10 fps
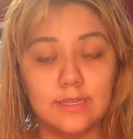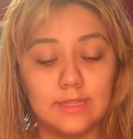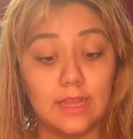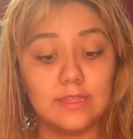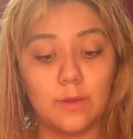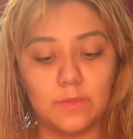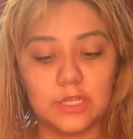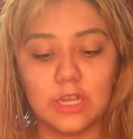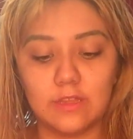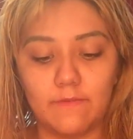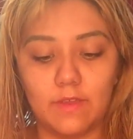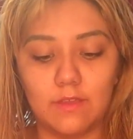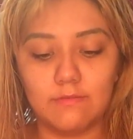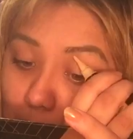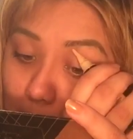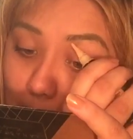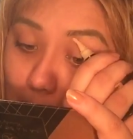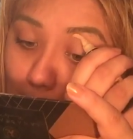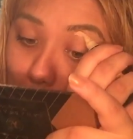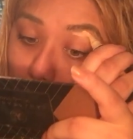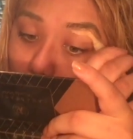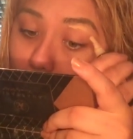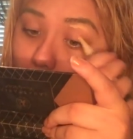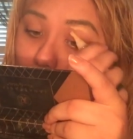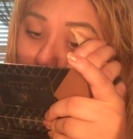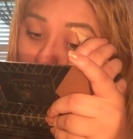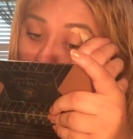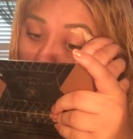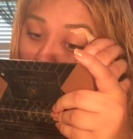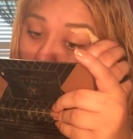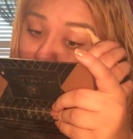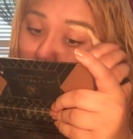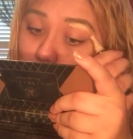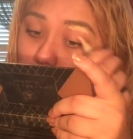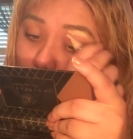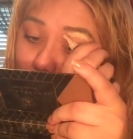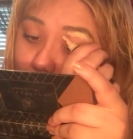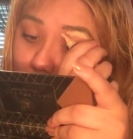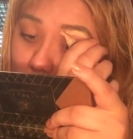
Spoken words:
That's how much I love it. I use this for priming my